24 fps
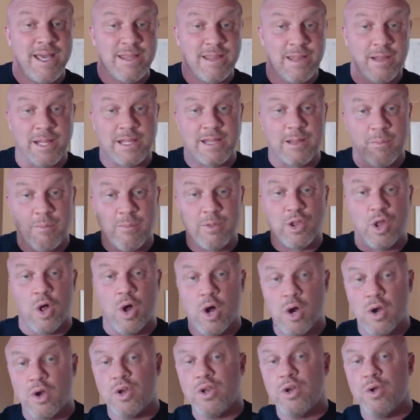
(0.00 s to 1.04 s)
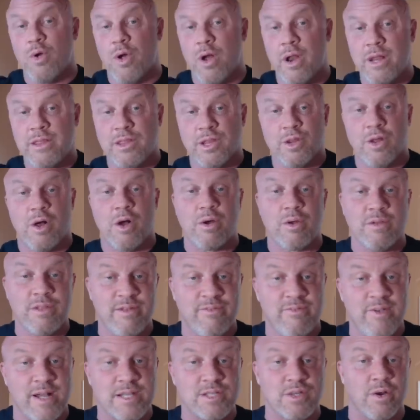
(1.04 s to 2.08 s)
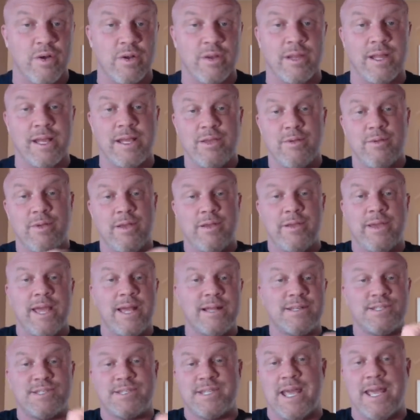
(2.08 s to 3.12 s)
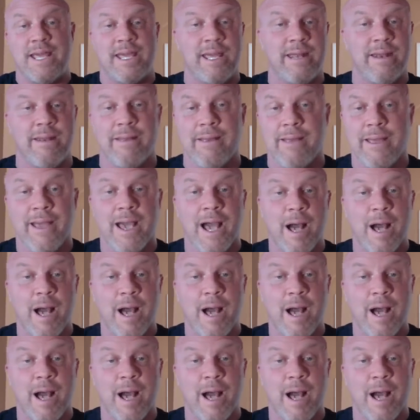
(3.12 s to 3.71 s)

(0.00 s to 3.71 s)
The longer you're on it, the longer the effects are. Like you can't just take it.